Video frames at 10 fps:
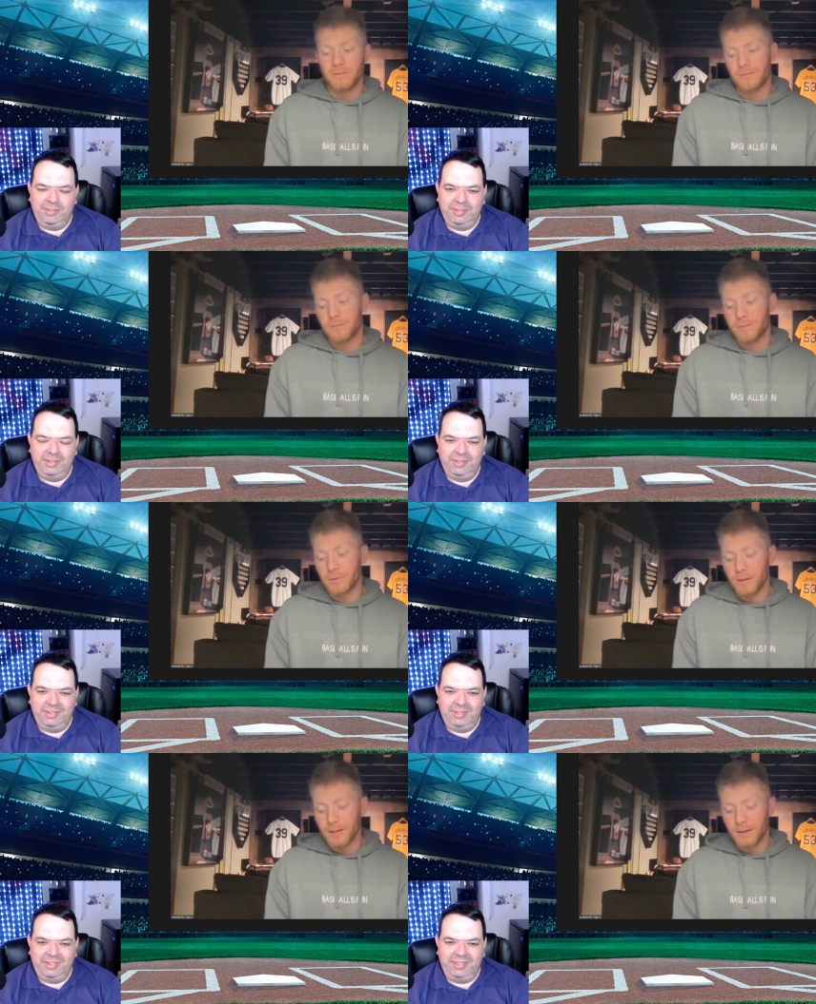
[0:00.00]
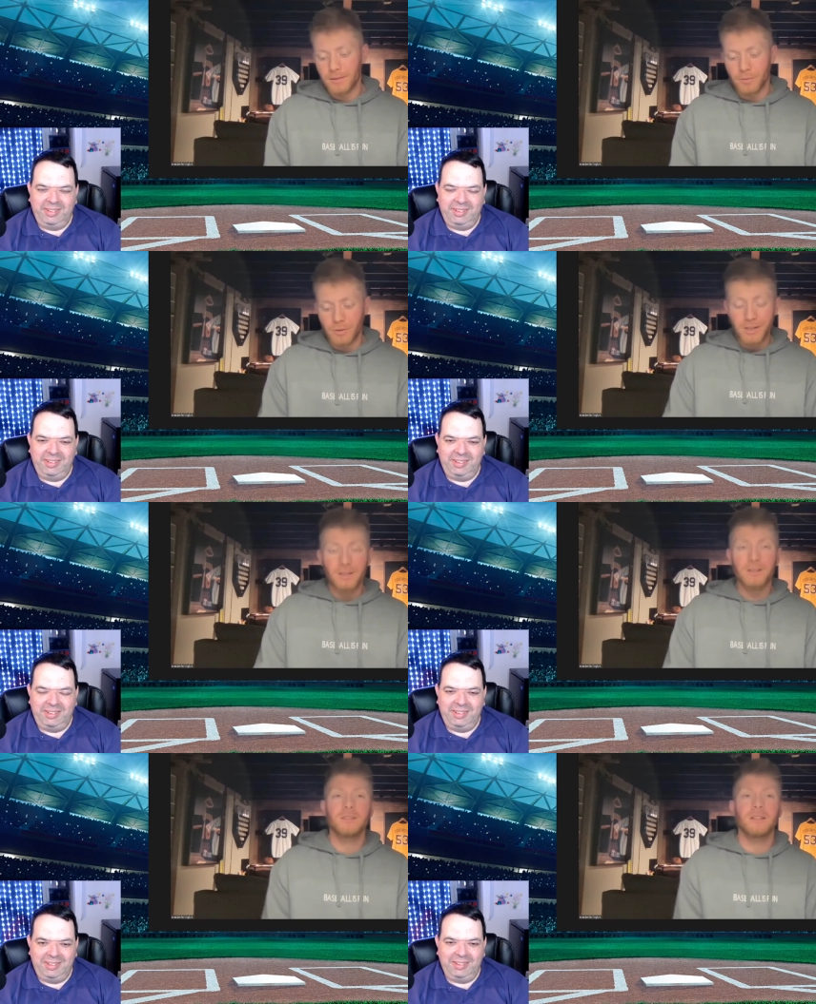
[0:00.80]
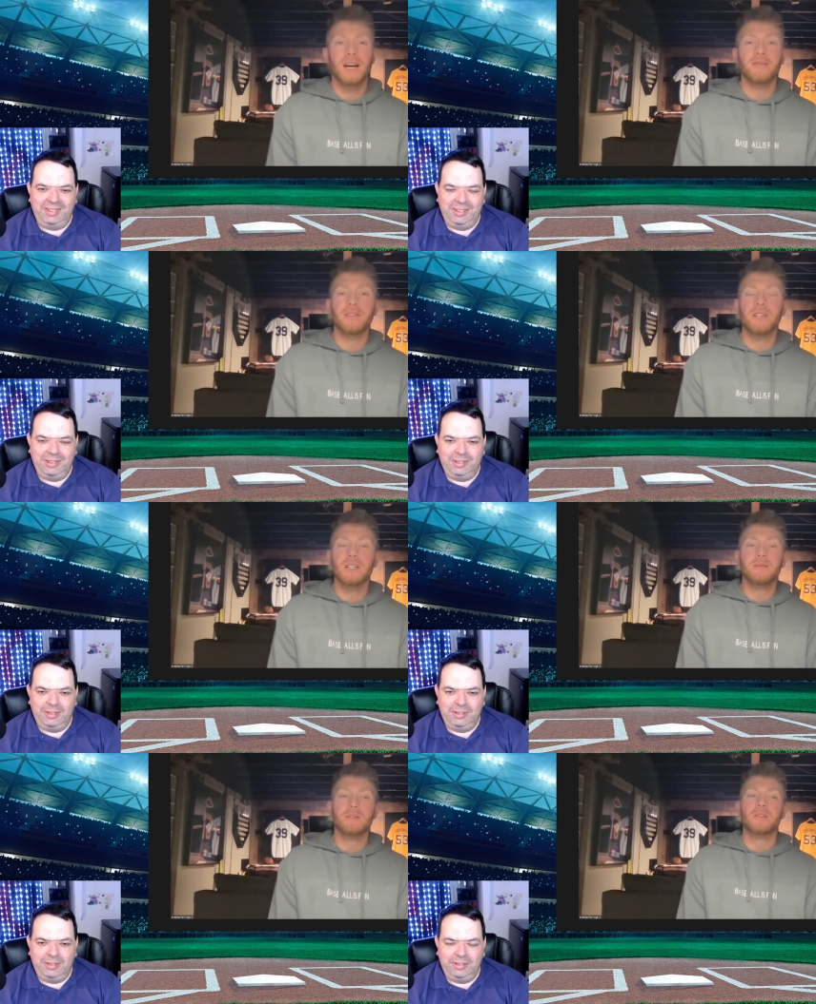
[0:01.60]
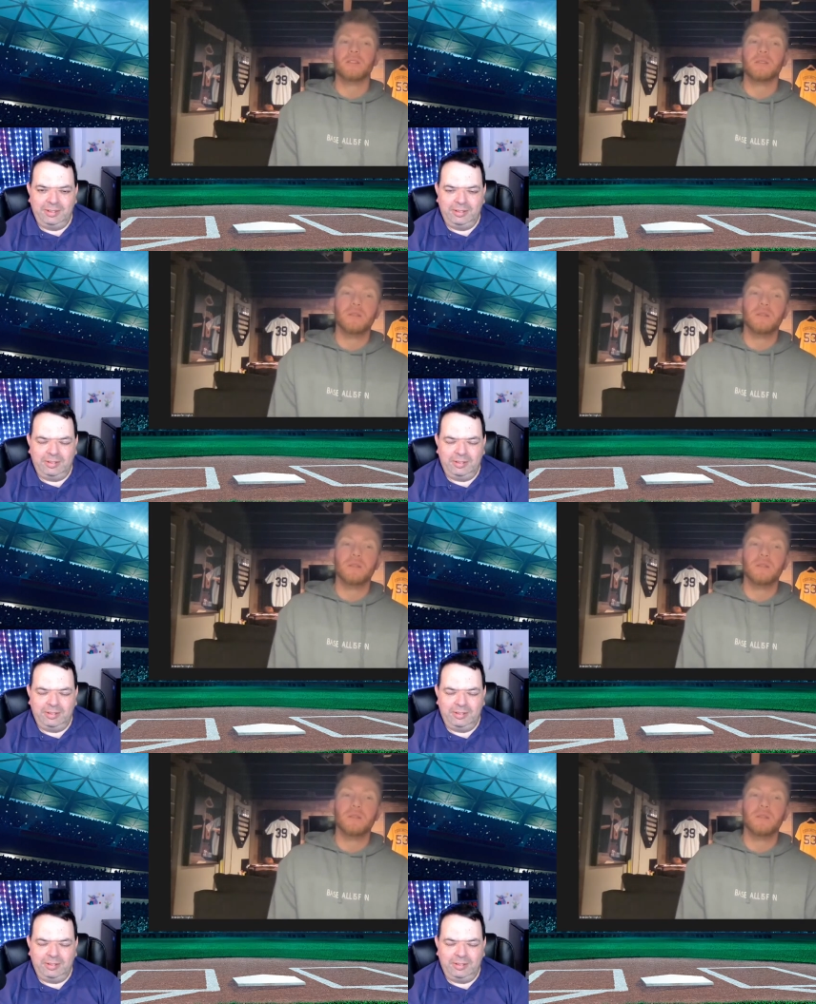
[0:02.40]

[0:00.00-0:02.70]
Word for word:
Speaker 1: pretty real half the time. So